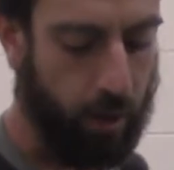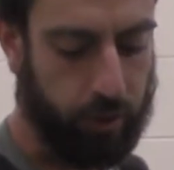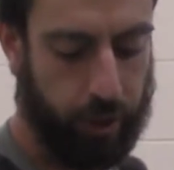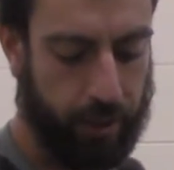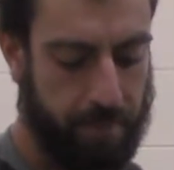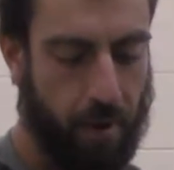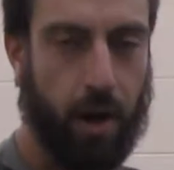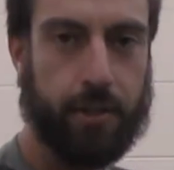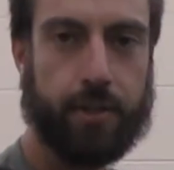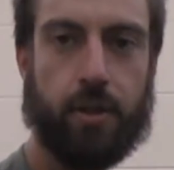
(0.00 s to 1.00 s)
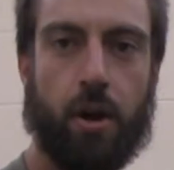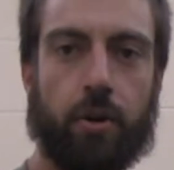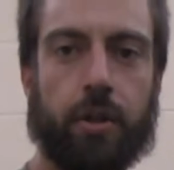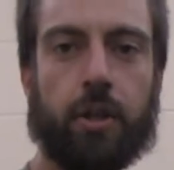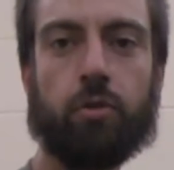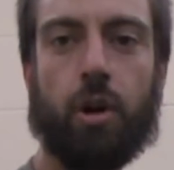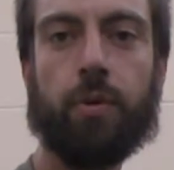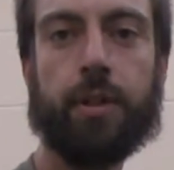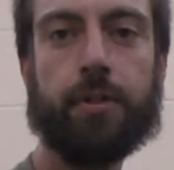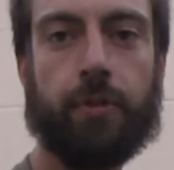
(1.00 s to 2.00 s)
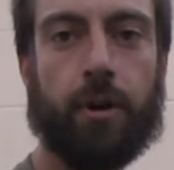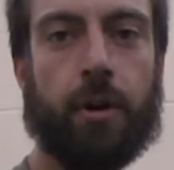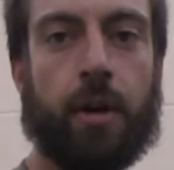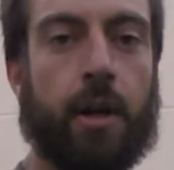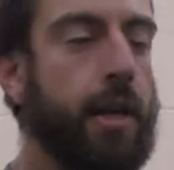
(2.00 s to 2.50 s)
algae and moss is all going to grow in its fur.